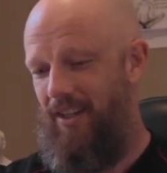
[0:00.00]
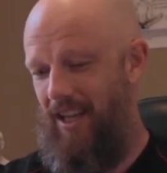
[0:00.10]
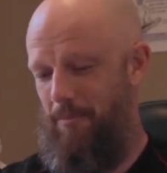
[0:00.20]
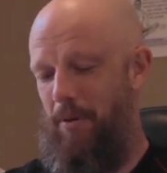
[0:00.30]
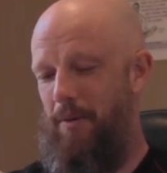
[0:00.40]

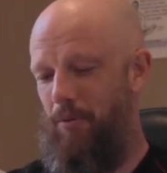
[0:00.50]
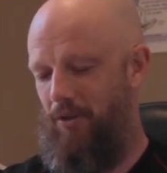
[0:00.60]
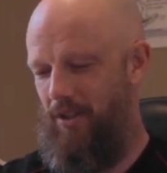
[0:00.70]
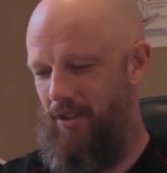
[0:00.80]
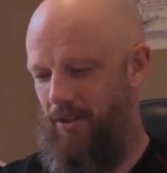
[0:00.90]
get people
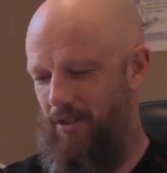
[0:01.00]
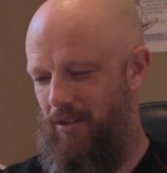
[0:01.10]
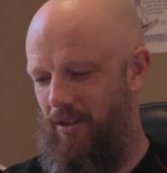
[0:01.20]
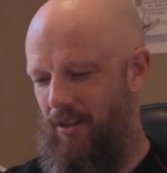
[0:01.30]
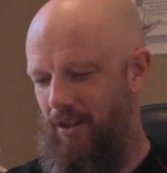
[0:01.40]
that
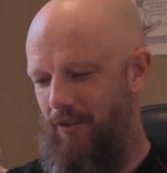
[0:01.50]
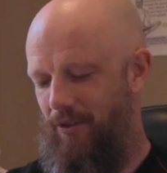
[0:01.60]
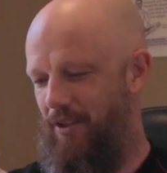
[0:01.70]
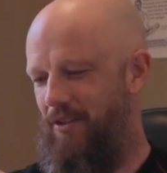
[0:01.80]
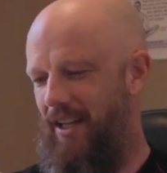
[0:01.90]
are
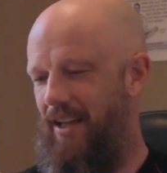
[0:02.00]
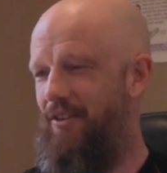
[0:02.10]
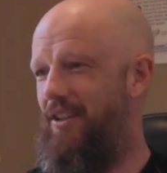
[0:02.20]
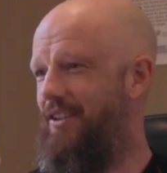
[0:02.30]
feeling heavy